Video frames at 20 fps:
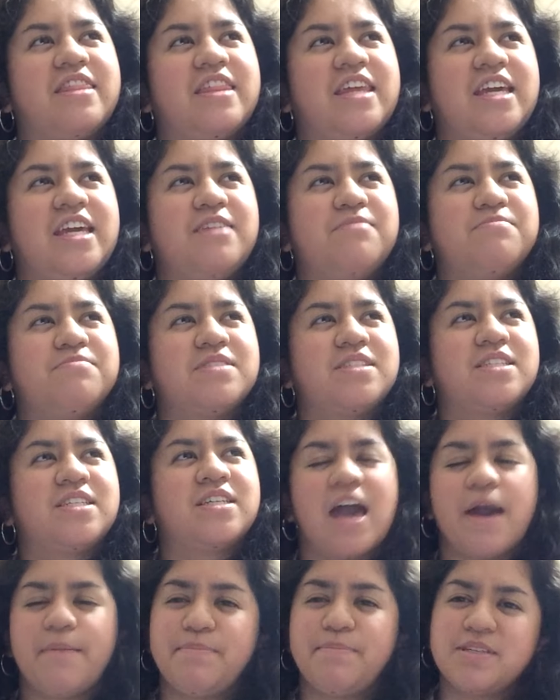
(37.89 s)
themed
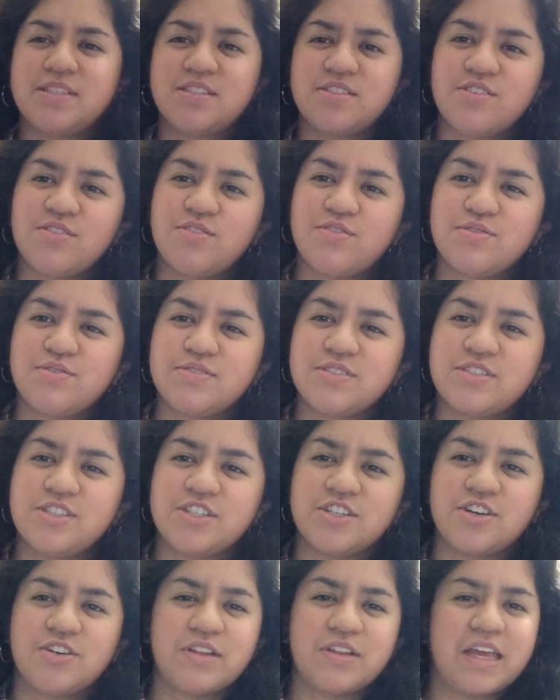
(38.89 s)
episodes,
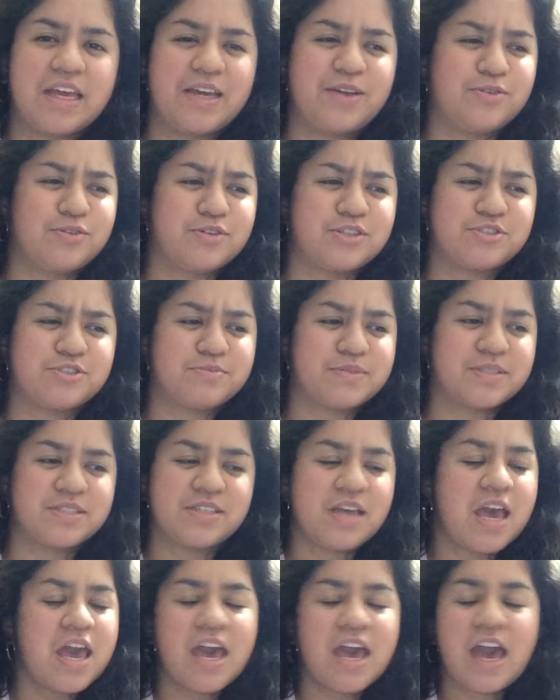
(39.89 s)
you know, like Christmas.